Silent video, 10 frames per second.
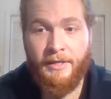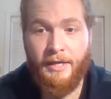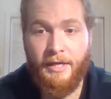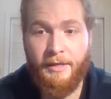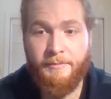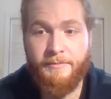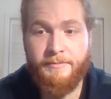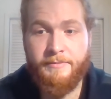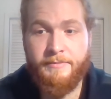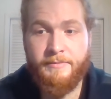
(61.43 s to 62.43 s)
Um,
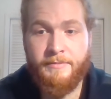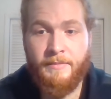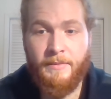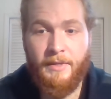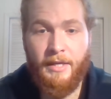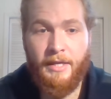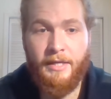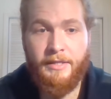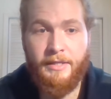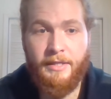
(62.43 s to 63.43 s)
and